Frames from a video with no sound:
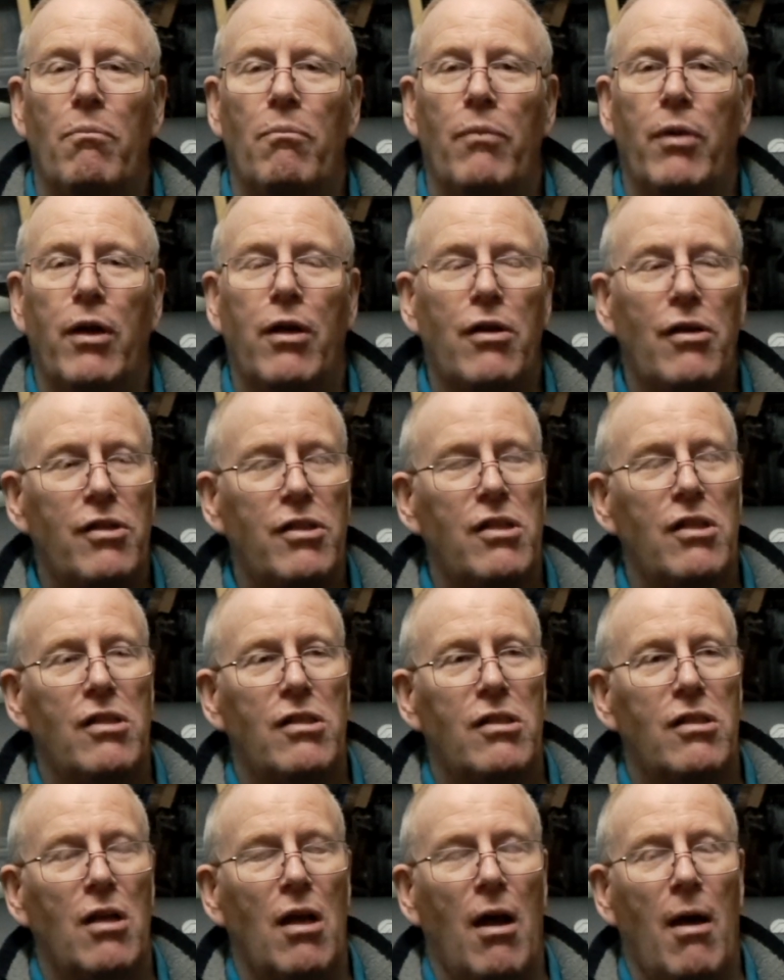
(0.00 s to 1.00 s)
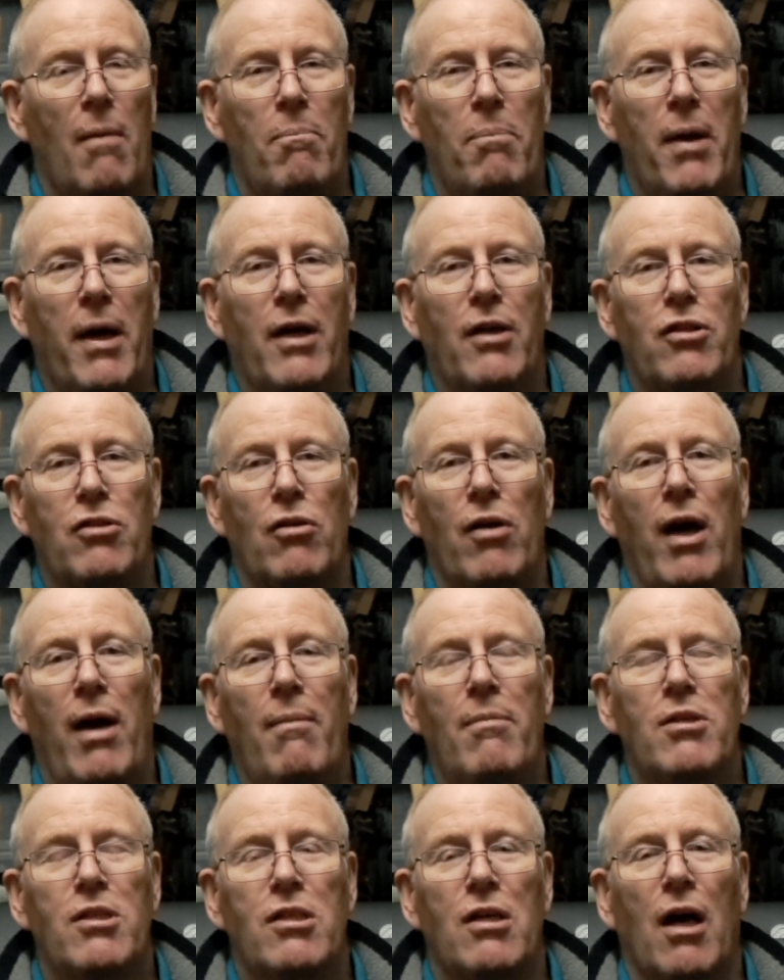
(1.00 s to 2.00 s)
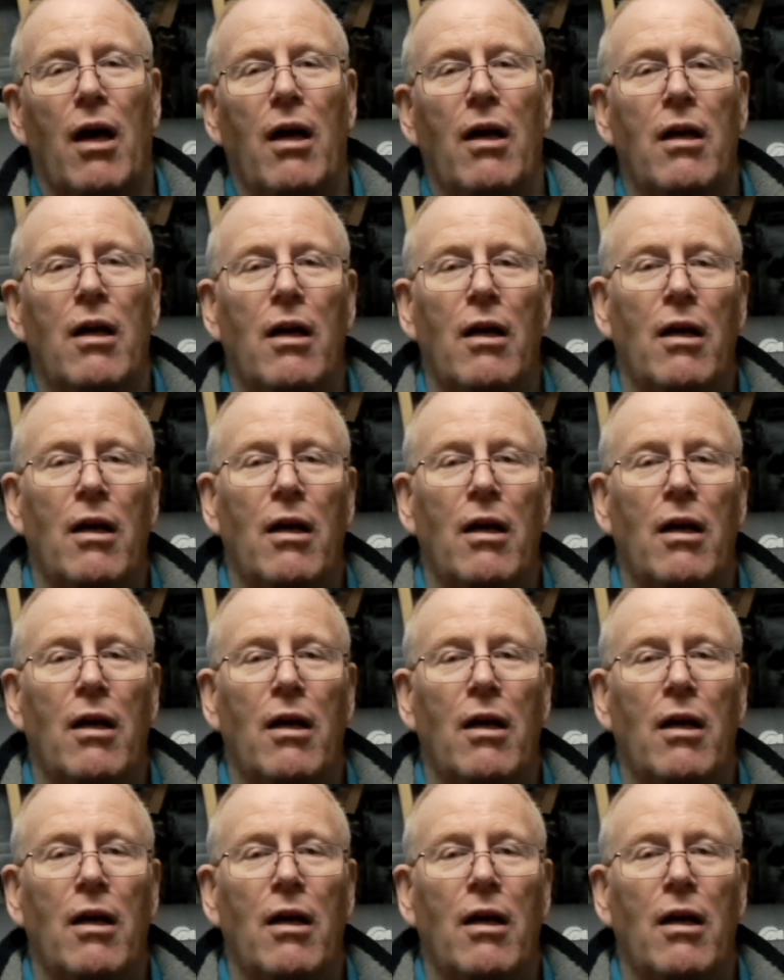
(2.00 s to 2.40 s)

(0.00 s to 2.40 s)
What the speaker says: Because it's a bigger diameter,